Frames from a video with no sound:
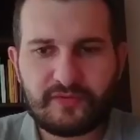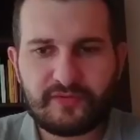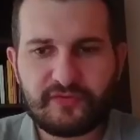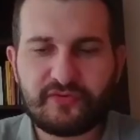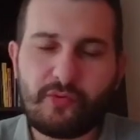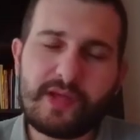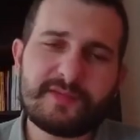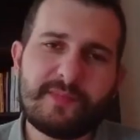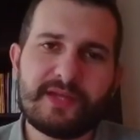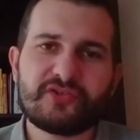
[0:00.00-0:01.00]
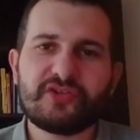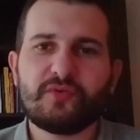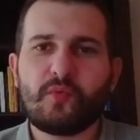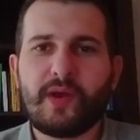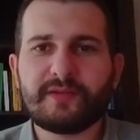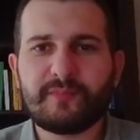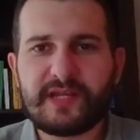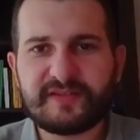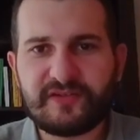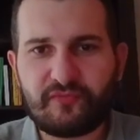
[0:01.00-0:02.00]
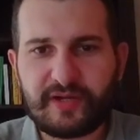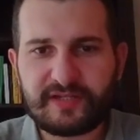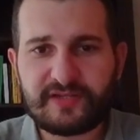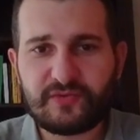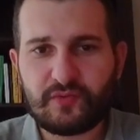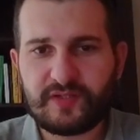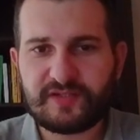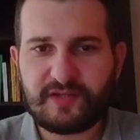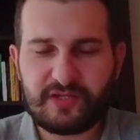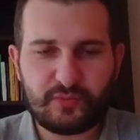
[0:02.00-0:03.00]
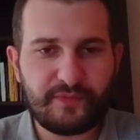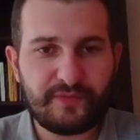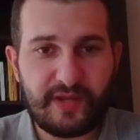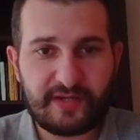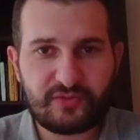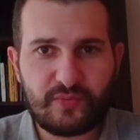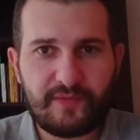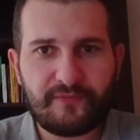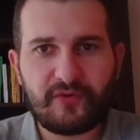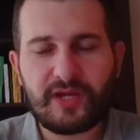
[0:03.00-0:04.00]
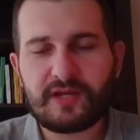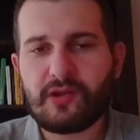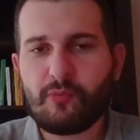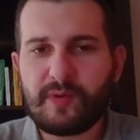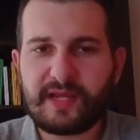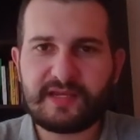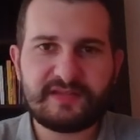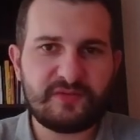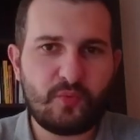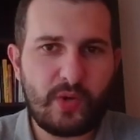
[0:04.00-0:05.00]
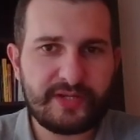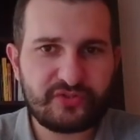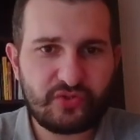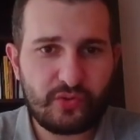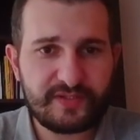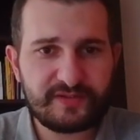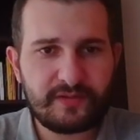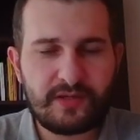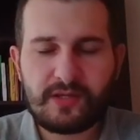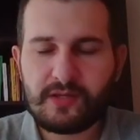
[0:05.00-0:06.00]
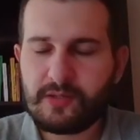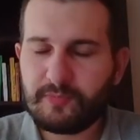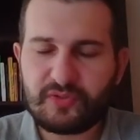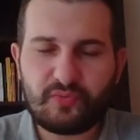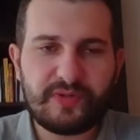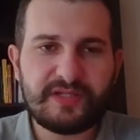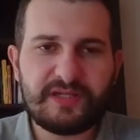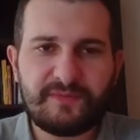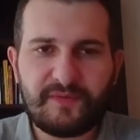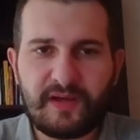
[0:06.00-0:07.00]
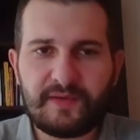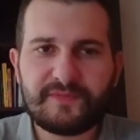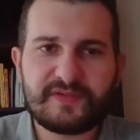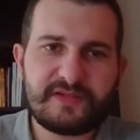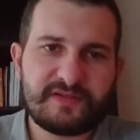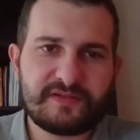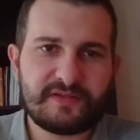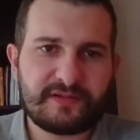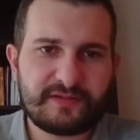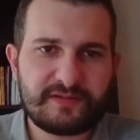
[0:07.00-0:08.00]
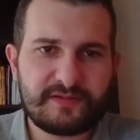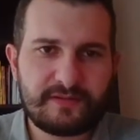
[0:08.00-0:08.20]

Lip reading: So as mentioned, white plays the reti, so he starts with knight to f3, and now black has a white choice between d5, c6,